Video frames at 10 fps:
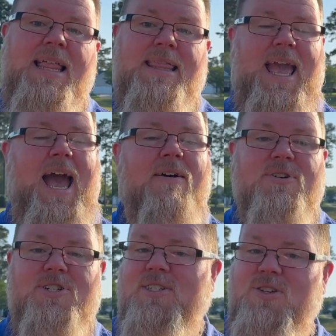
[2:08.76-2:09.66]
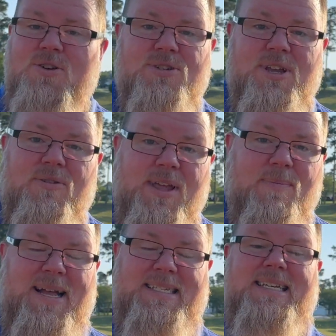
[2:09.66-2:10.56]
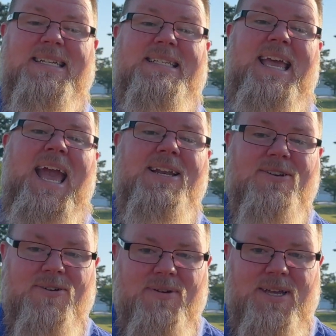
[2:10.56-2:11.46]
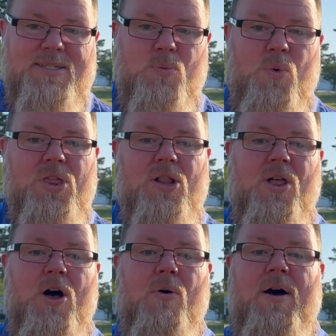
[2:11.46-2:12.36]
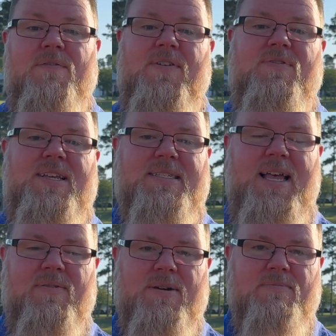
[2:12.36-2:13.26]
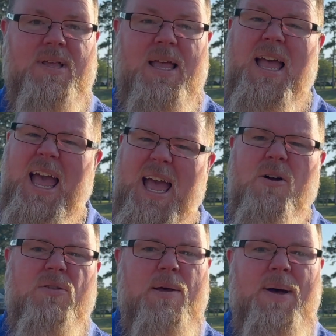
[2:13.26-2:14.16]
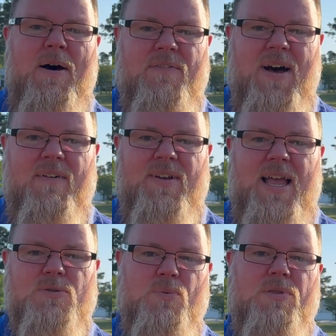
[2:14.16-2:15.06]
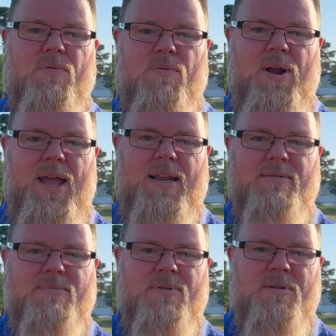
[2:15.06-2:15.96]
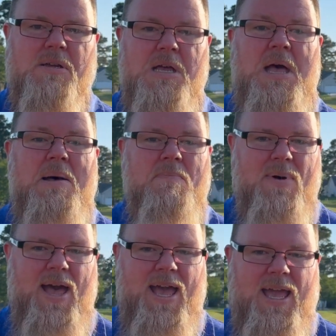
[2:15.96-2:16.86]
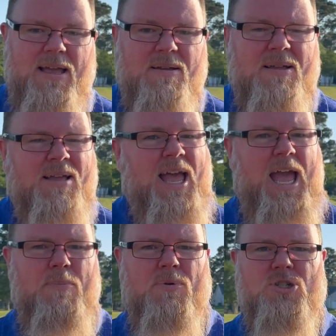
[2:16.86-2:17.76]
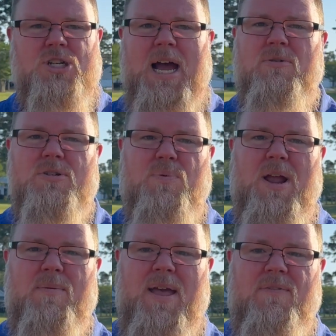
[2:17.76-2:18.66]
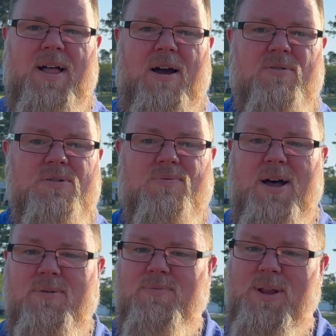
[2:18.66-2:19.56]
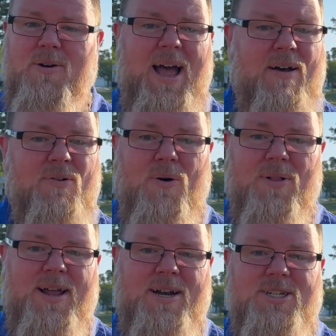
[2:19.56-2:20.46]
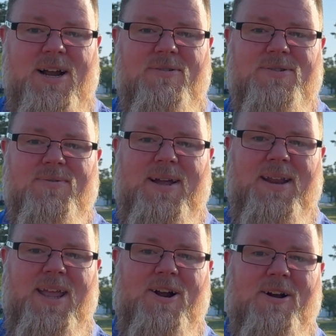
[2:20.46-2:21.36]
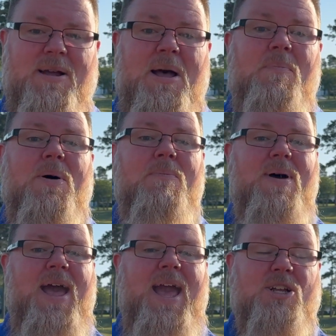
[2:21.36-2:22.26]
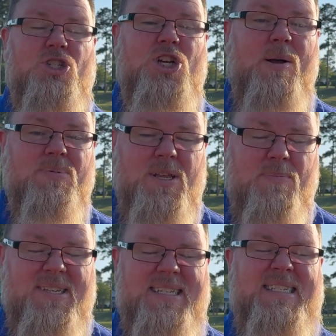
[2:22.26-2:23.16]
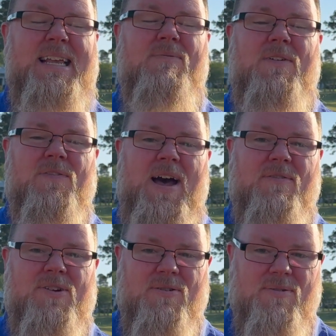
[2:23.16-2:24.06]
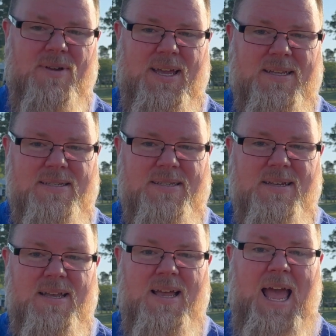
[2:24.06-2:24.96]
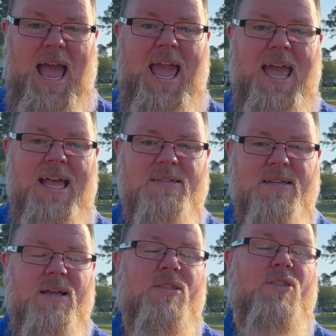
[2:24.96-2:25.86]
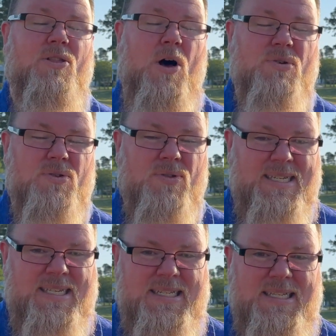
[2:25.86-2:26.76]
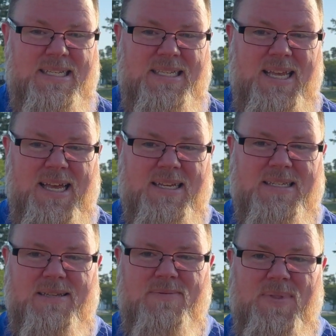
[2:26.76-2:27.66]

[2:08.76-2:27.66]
The average is usually only about 68 degrees with a low of 57 and only about 5 days worth of rain. May, April showers bring May flowers. Well, we don't have a whole lot of showers around here, but May jumps up to 75 degrees and the low is only 66.